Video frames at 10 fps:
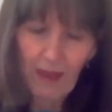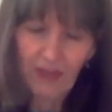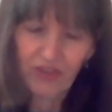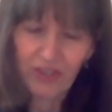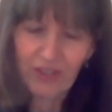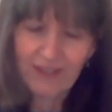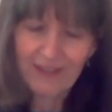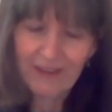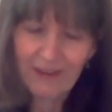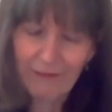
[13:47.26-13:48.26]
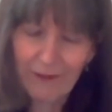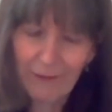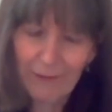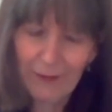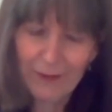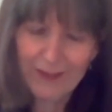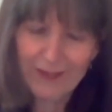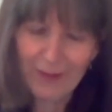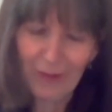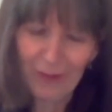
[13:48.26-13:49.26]
And just a few
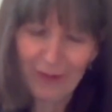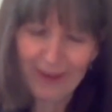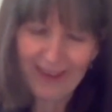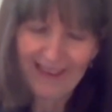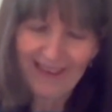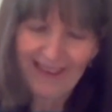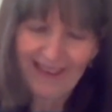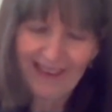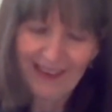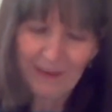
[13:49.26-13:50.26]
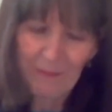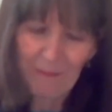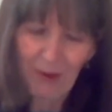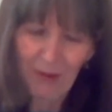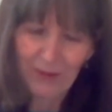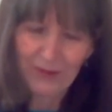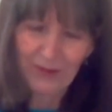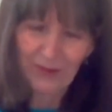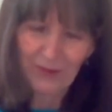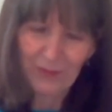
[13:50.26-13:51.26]
verses on, in Mark's
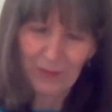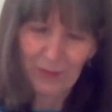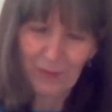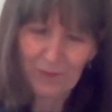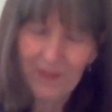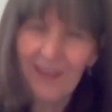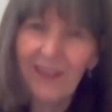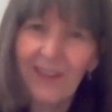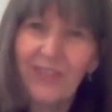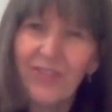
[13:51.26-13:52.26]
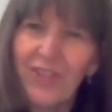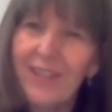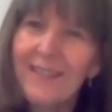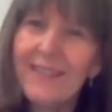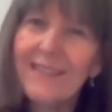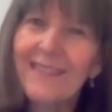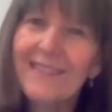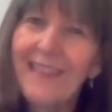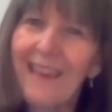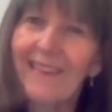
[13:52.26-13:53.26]
gospel, Jesus
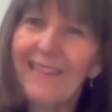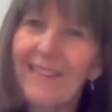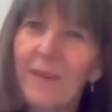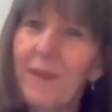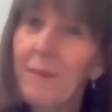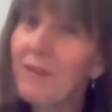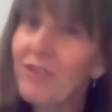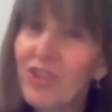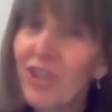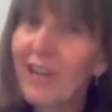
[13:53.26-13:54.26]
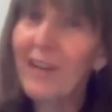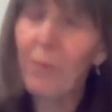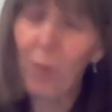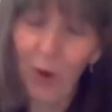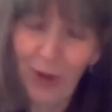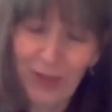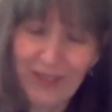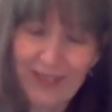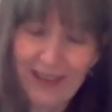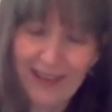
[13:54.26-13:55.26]
says some of the most chilling
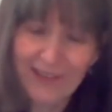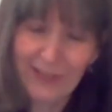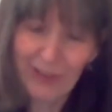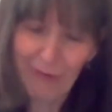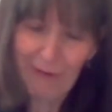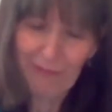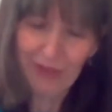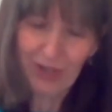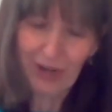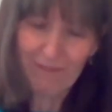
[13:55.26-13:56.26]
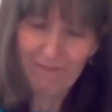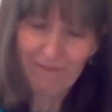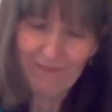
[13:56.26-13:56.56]
words in scripture.